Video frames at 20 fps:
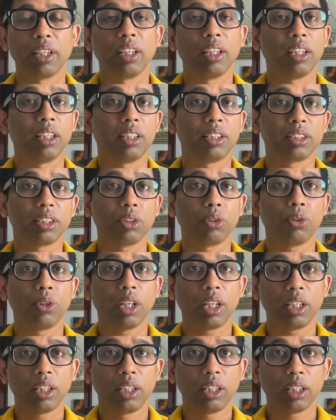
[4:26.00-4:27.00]
It is a good
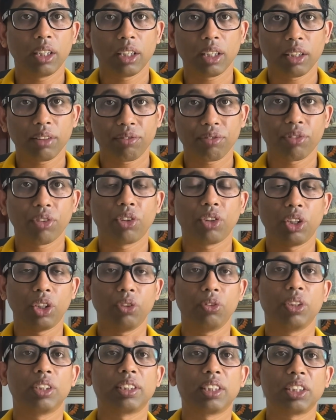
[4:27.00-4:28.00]
idea for
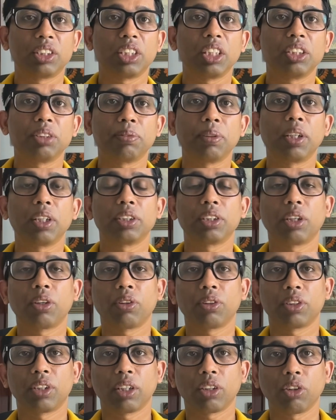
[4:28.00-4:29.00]
you as the change manager
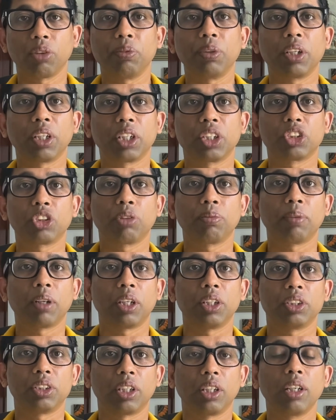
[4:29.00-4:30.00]
or the communication
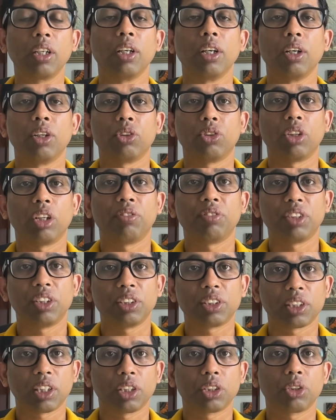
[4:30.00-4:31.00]
manager to have a
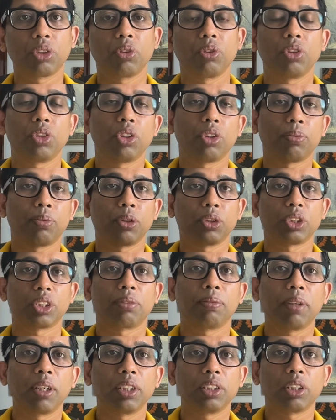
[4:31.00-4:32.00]
discussion with your
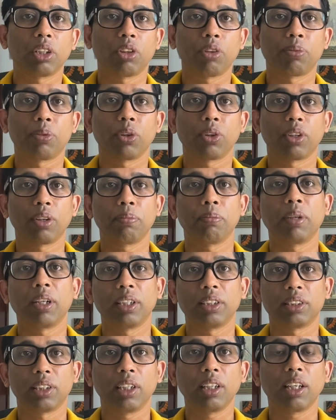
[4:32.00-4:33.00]
project manager or program
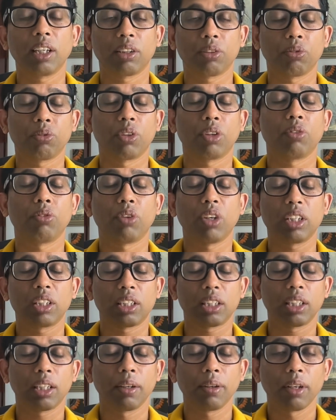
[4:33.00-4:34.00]
manager, like what
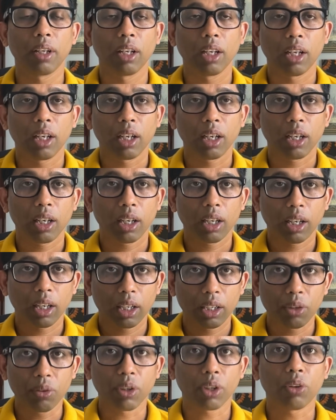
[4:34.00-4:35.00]

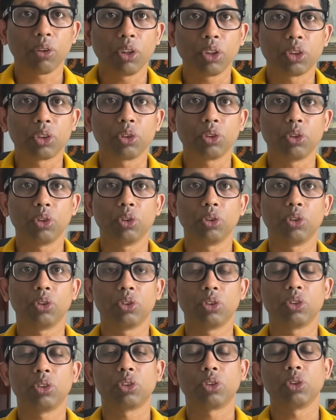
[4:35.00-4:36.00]
you are going to do
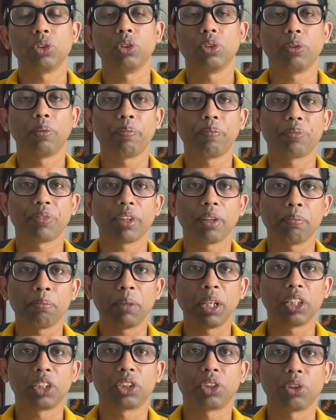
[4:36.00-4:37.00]
to
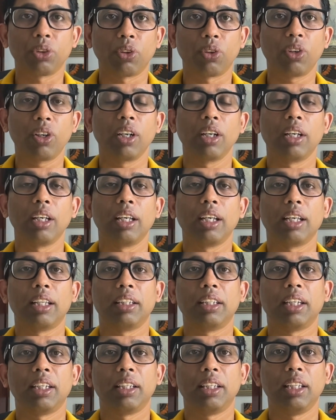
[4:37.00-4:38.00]
make sure
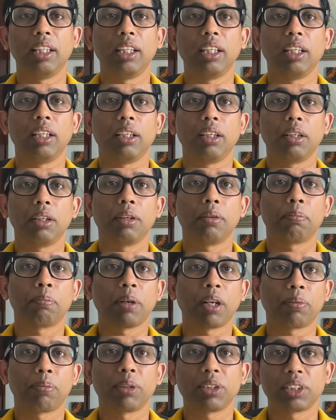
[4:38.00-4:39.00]
that the
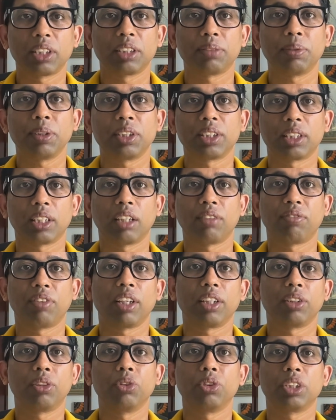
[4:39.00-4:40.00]
purpose has been served,
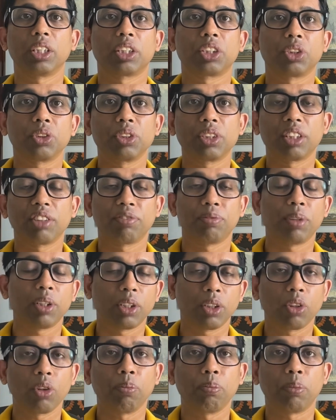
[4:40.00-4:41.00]
like those actions have been
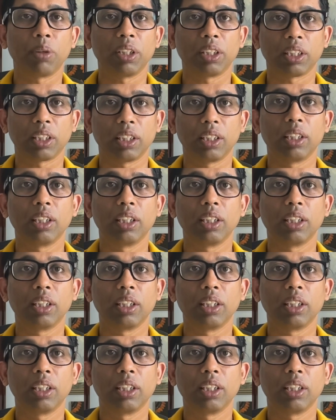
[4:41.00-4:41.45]
completed.